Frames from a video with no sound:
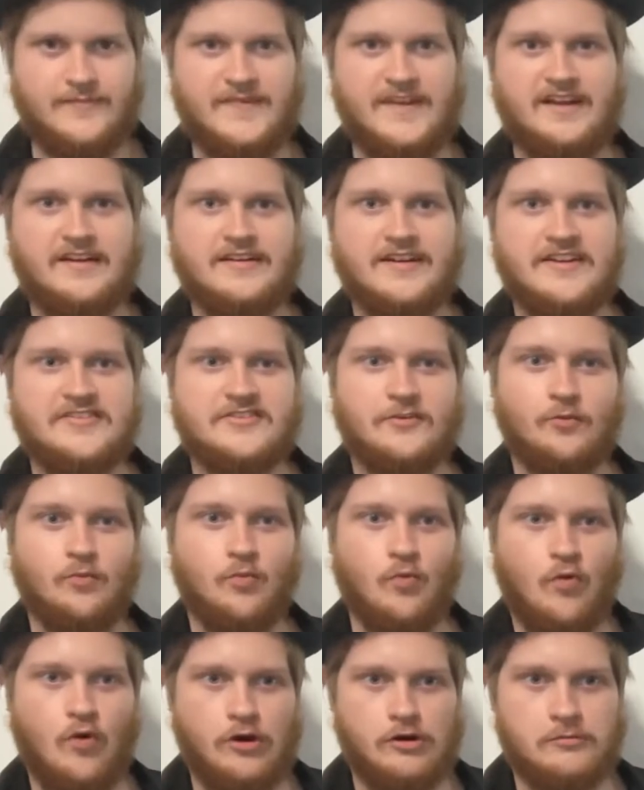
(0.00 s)
Nice and
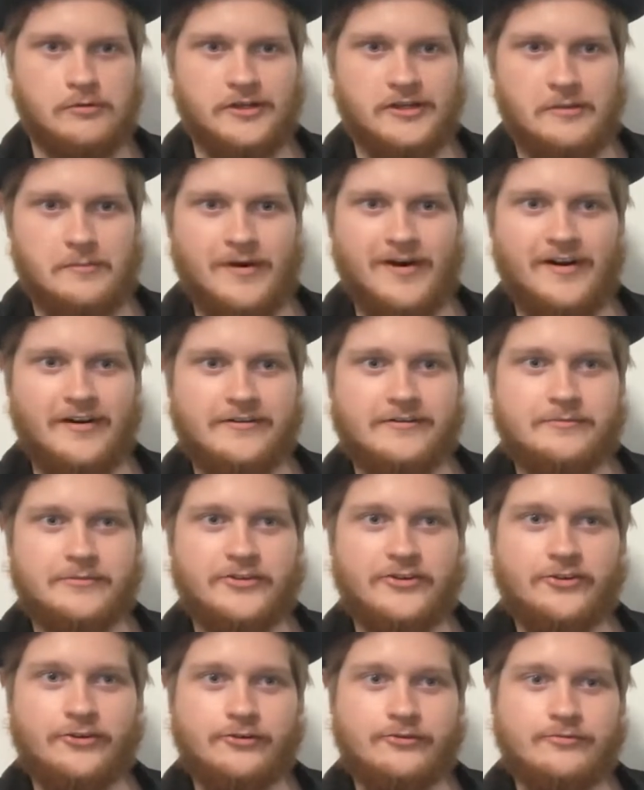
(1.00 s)
warm on the bottom,
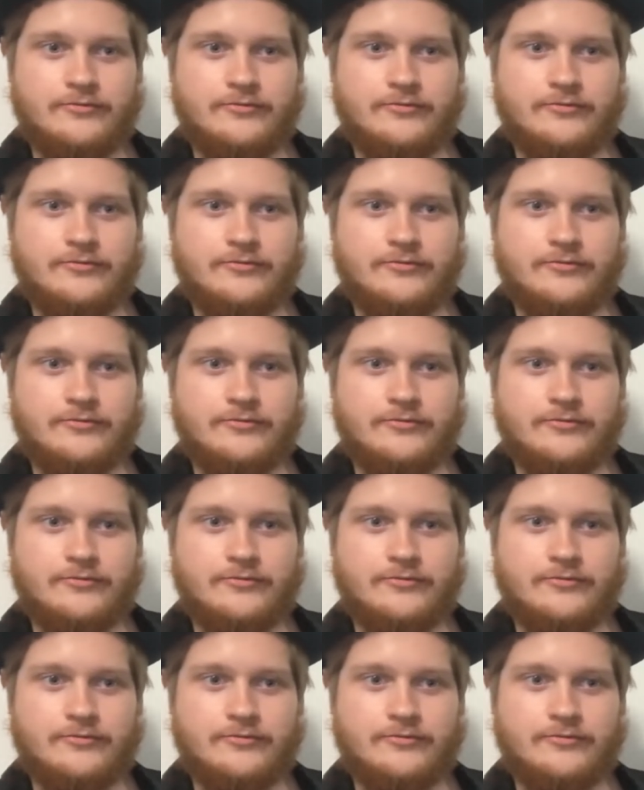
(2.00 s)
too.